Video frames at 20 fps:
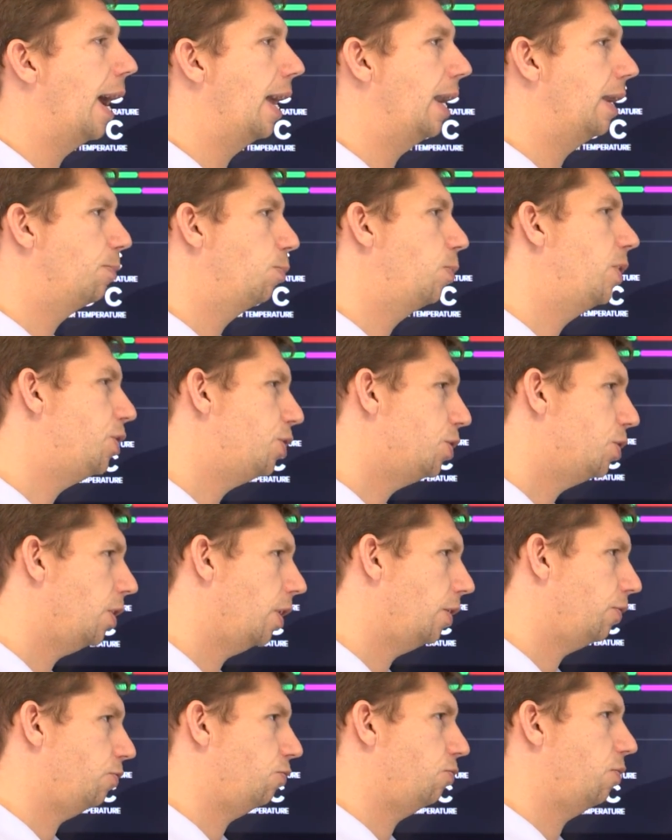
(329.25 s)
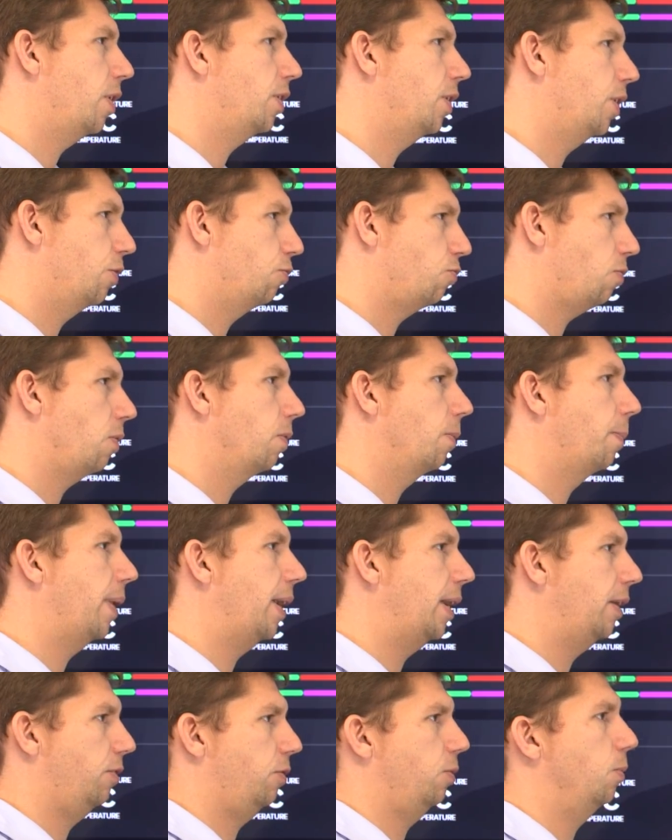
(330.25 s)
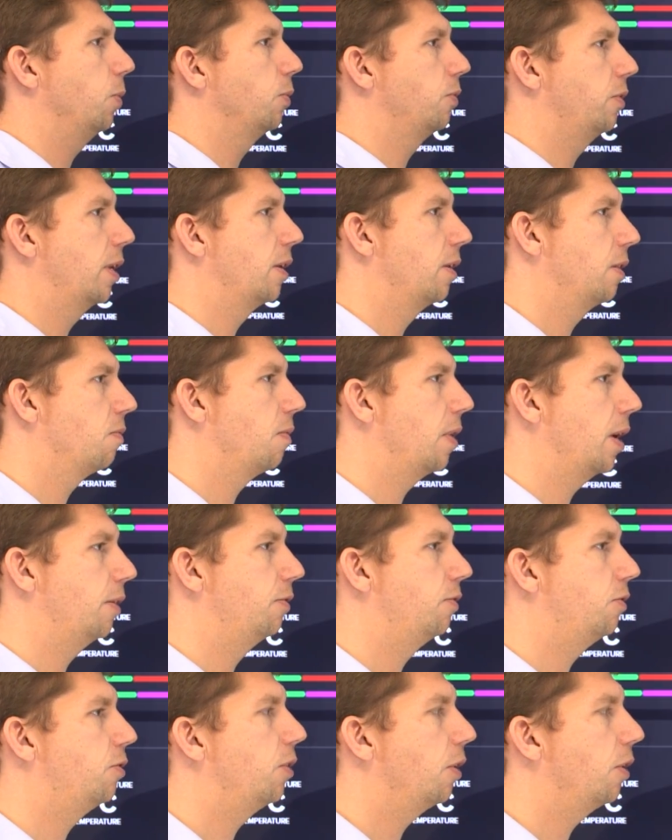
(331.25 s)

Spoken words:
And we just tried to control the pace towards the end of the race,